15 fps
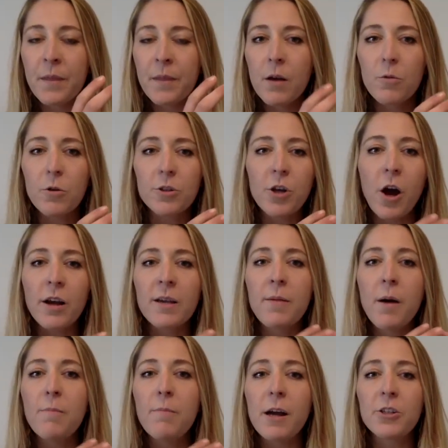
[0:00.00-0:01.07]
We're talking
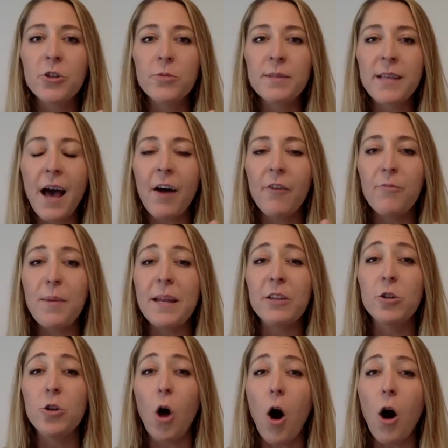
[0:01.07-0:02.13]
about mushrooms that have
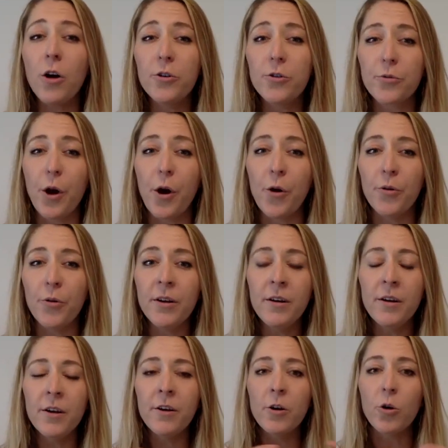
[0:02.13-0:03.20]
been log grown
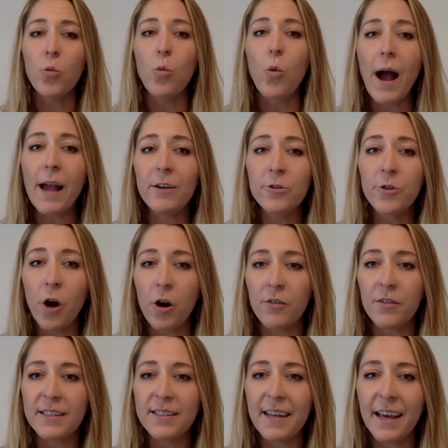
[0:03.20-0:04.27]
or wild
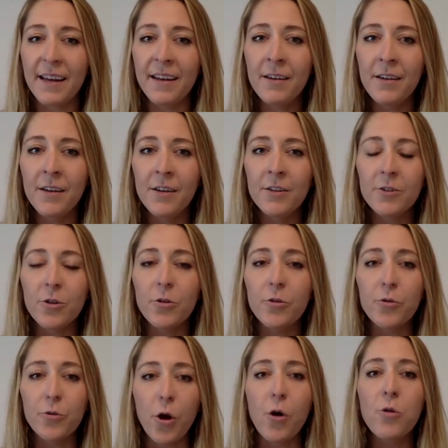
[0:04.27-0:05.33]
harvested, so
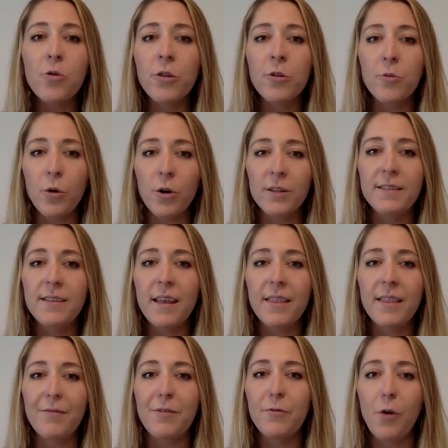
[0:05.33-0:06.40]
grown on the woods that
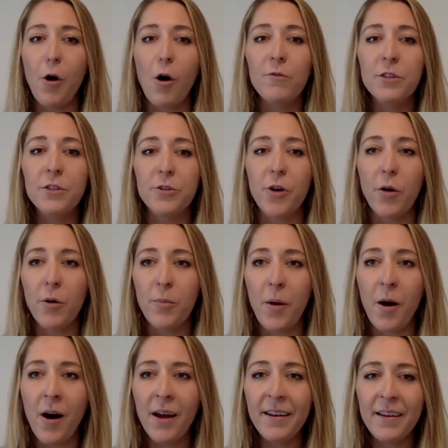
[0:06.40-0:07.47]
they've evolved to grow
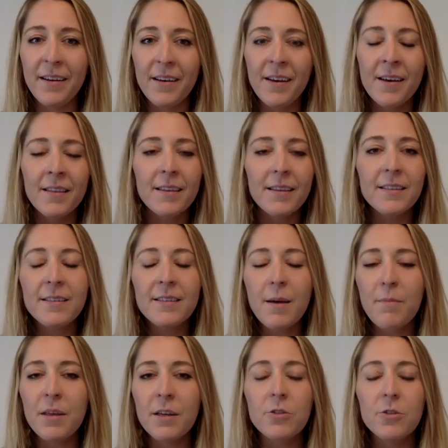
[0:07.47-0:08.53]
upon. This is
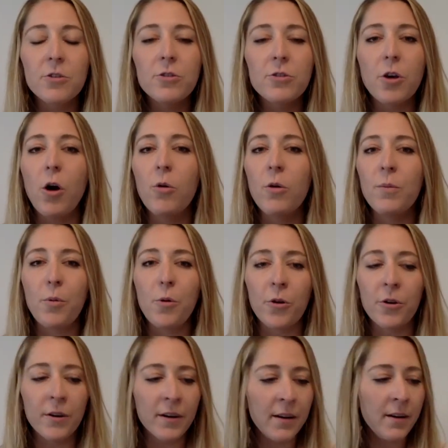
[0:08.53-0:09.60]
something so
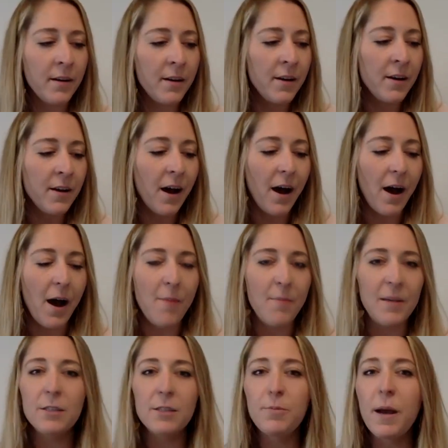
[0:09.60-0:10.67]
important,
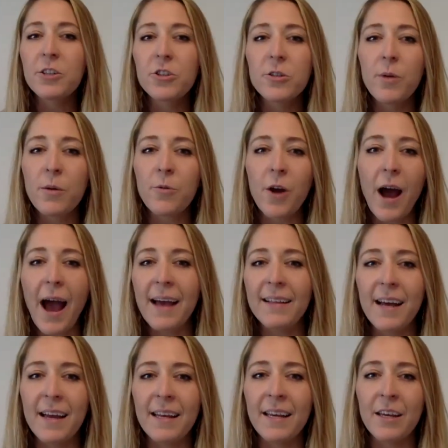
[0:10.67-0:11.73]
especially when we're
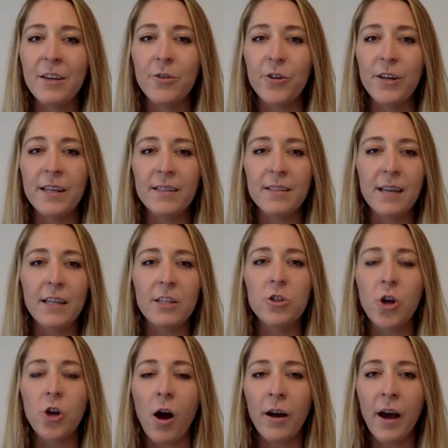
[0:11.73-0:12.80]
highlighting ingredients like
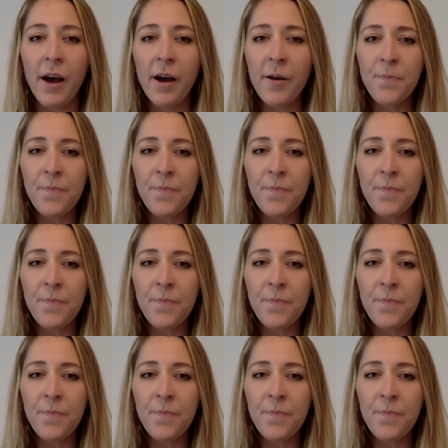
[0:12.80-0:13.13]
chaga.